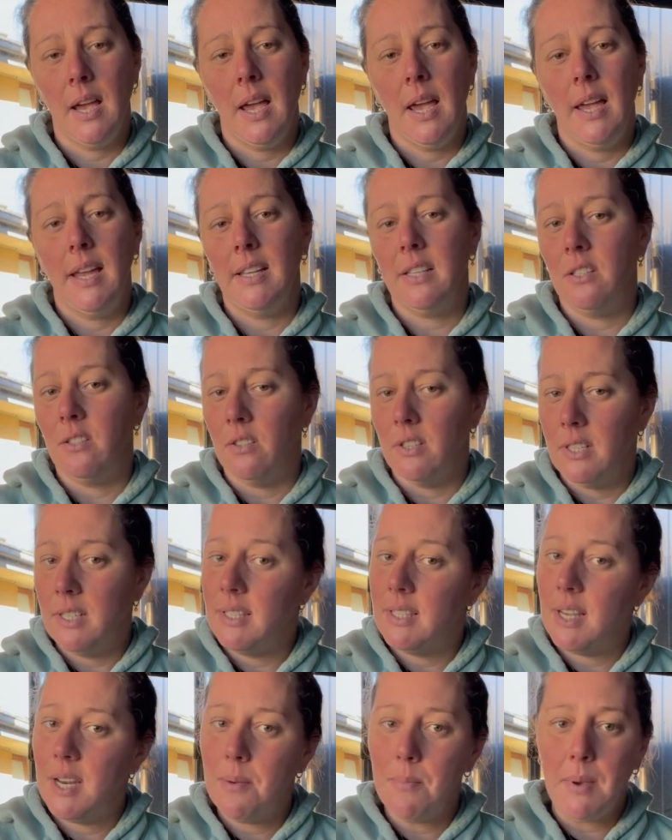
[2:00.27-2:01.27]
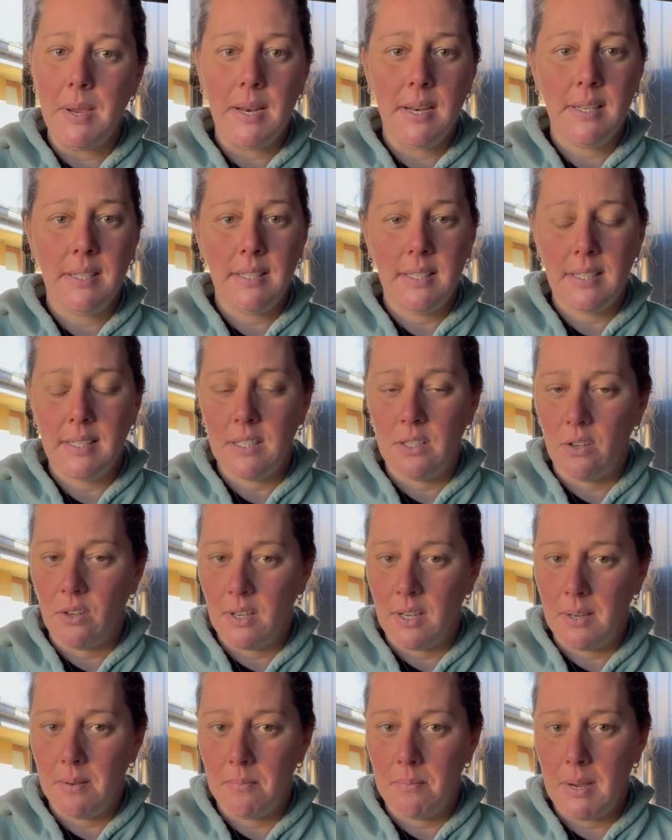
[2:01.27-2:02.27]
It's not in centimeters, it's not
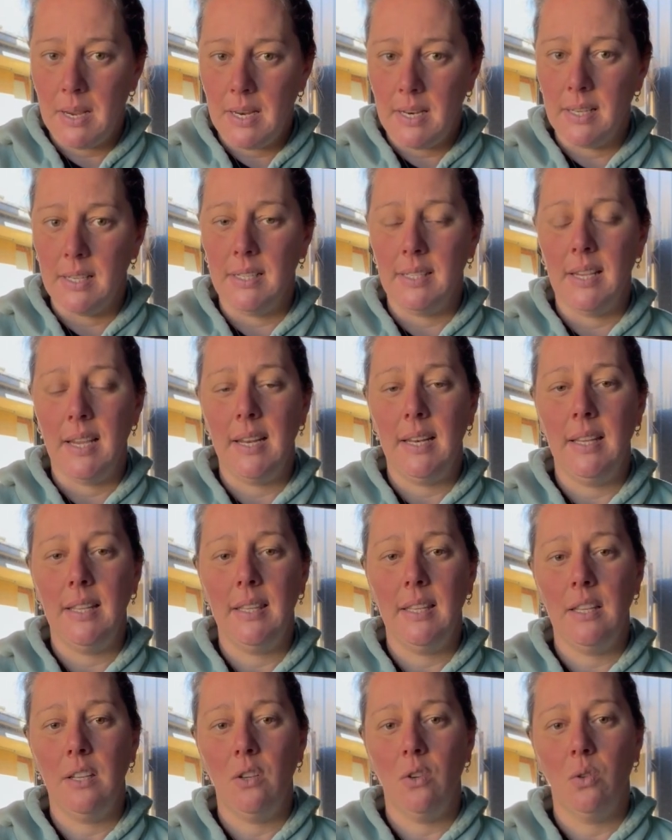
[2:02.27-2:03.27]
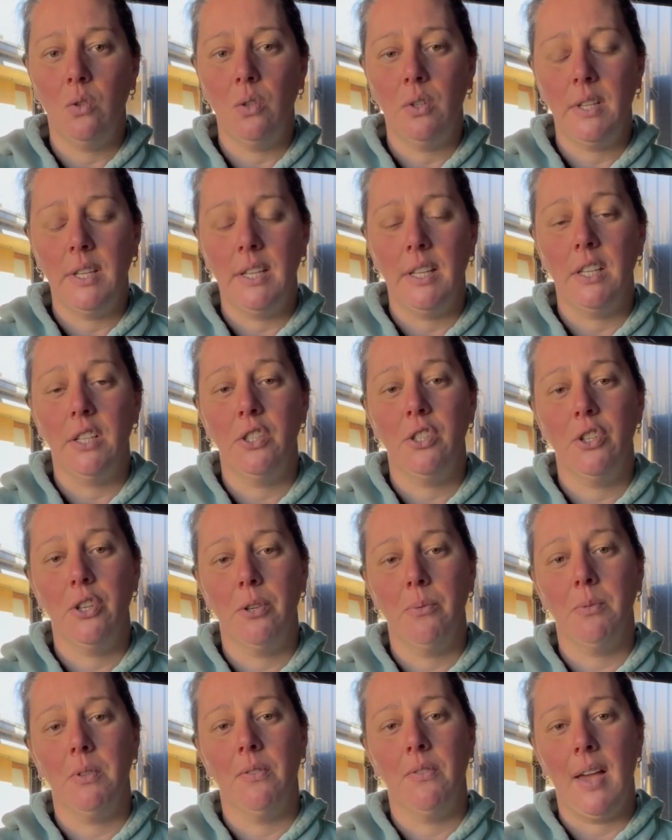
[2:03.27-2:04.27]
in meters. Anything you're looking in
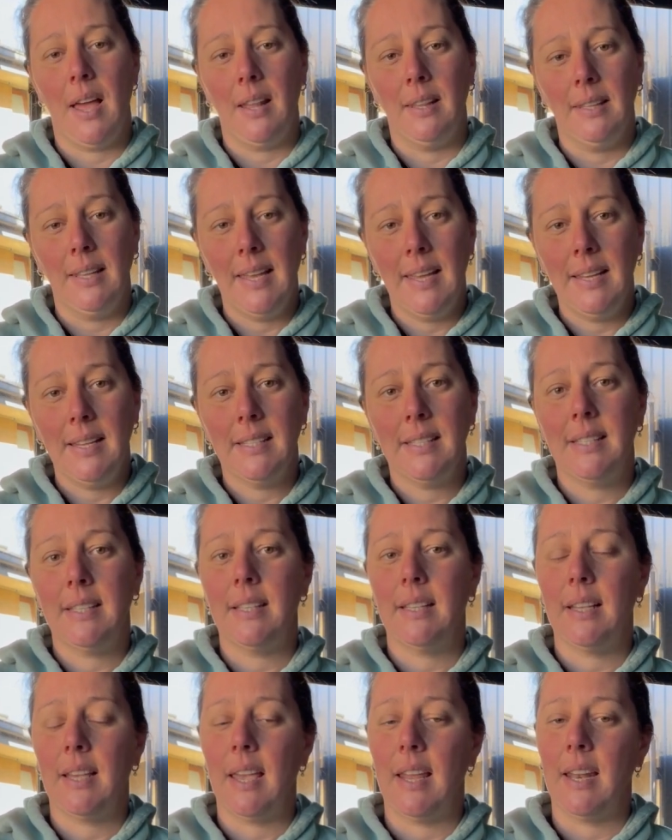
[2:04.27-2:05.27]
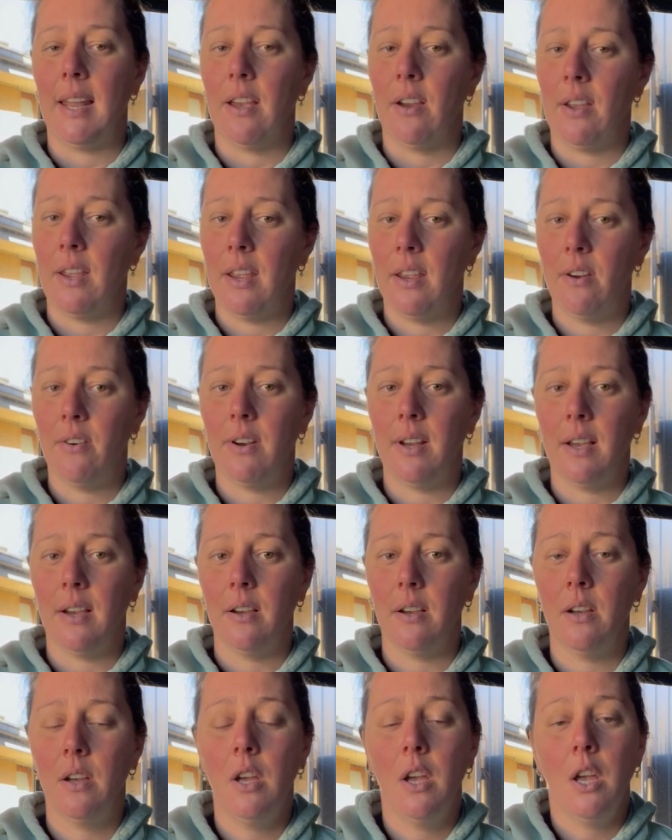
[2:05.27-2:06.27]
terms of our lengths and our
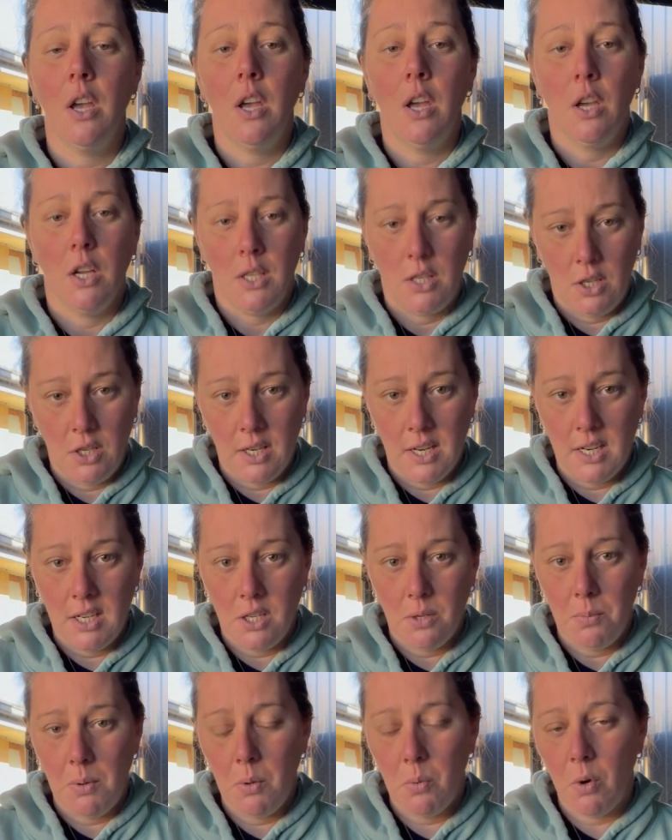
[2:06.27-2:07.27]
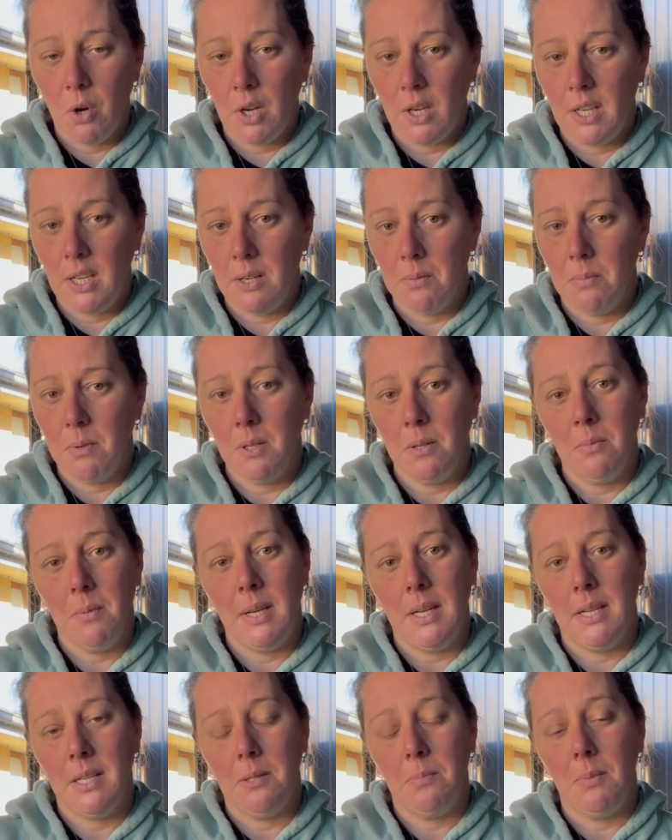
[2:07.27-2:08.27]
area, you need to be working in
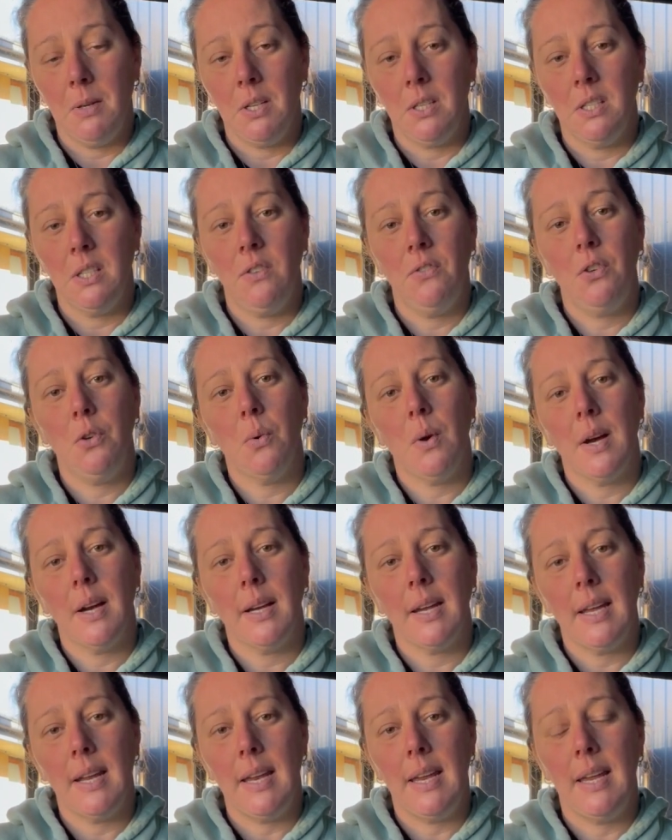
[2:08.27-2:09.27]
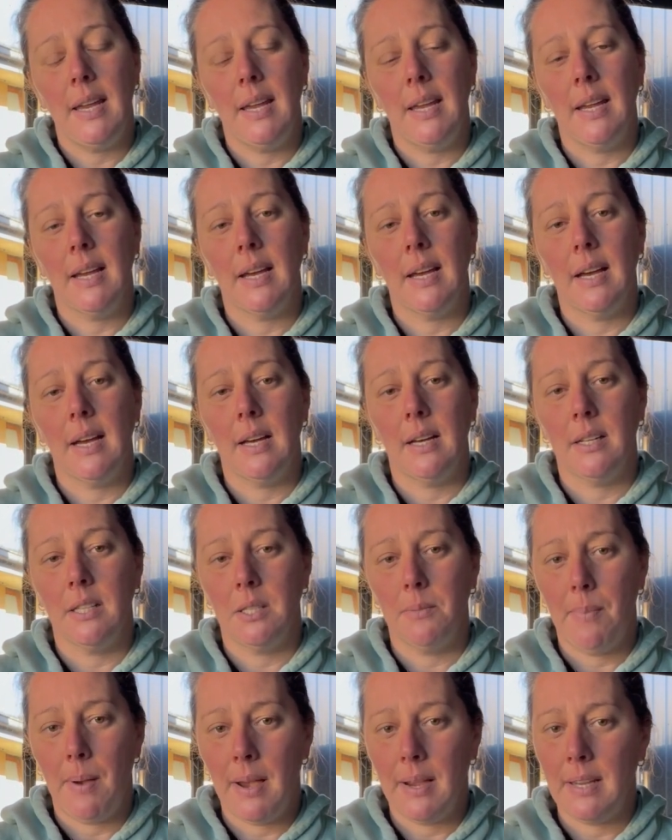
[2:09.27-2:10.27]
millimeters, because if you are getting
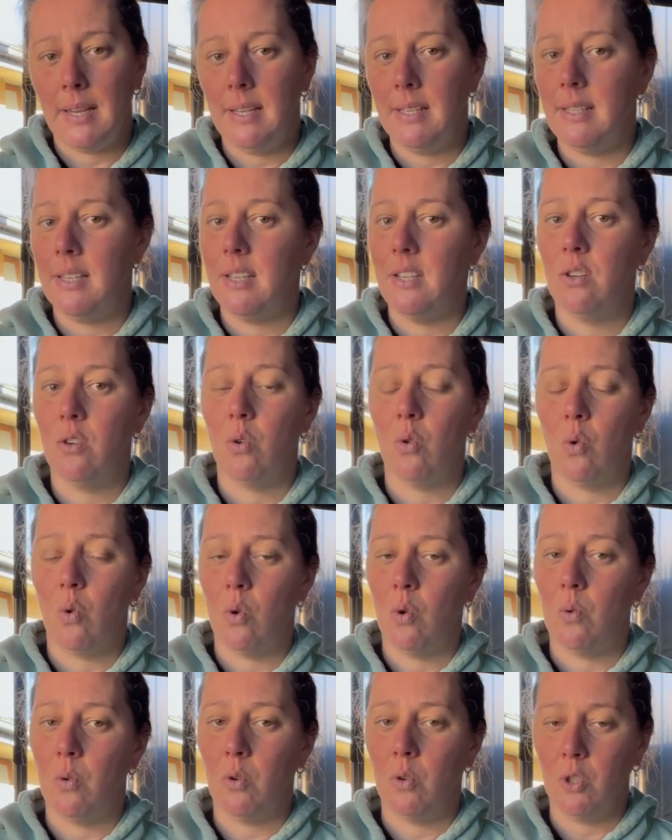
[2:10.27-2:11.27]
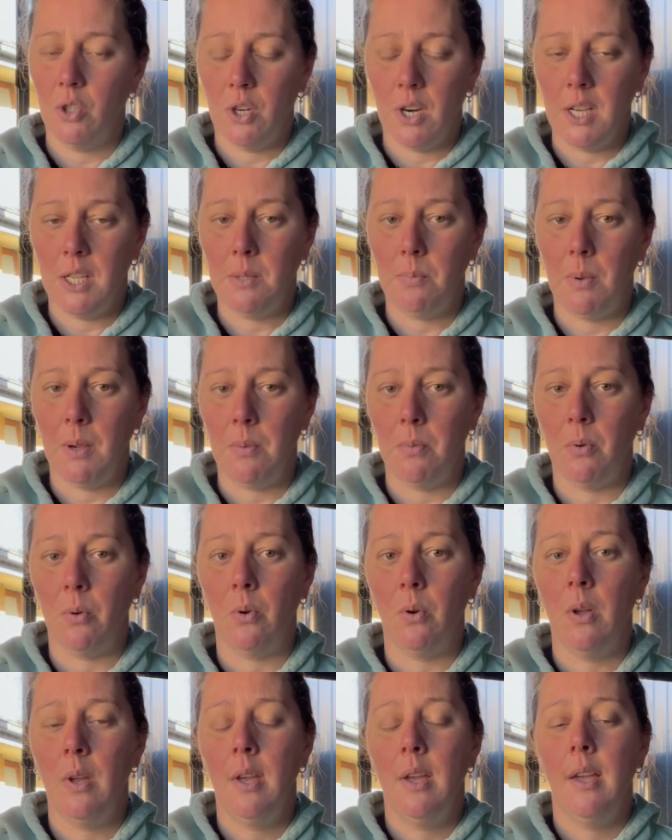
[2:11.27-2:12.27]
sparkies in or
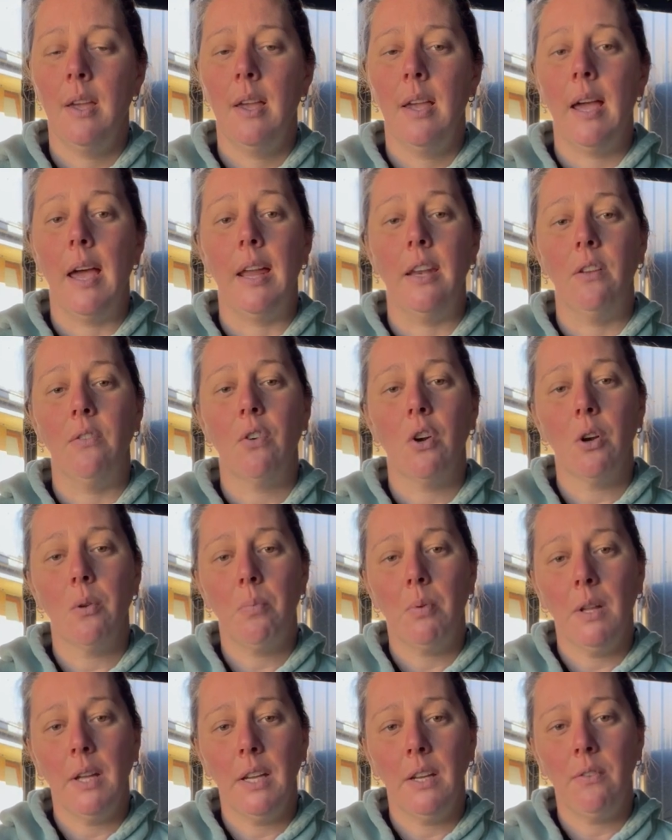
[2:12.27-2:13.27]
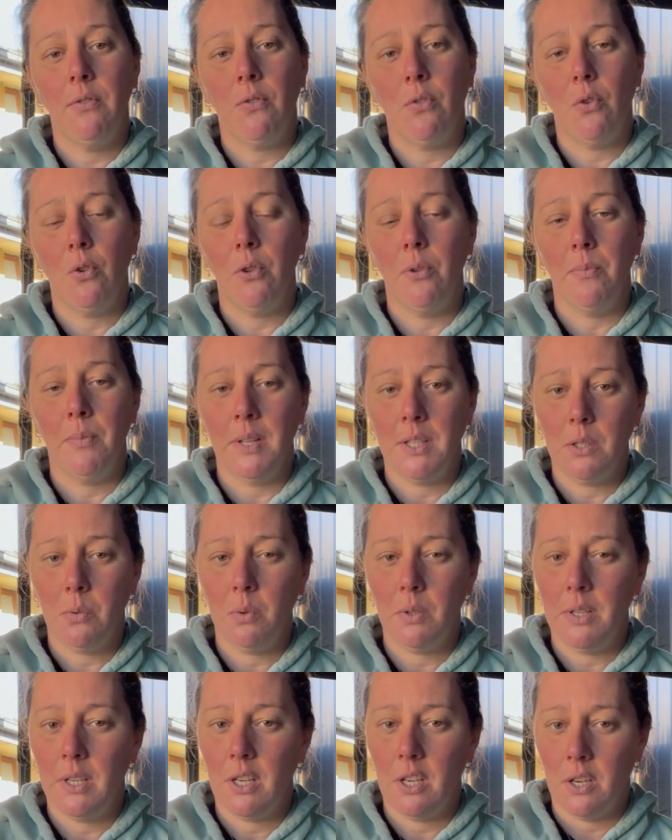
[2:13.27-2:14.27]
tradespeople and you've got a plan for them, that's
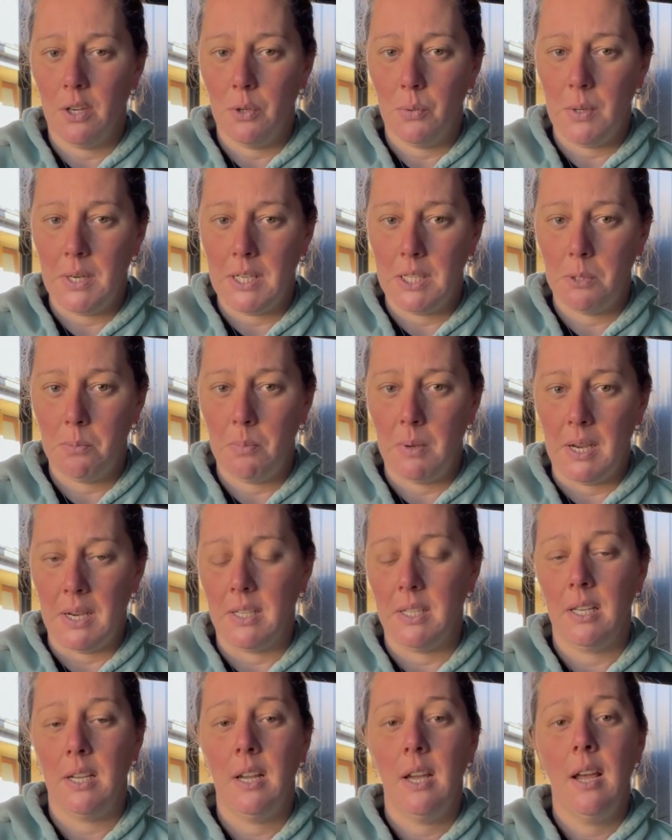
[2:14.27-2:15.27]
what they're going to expect.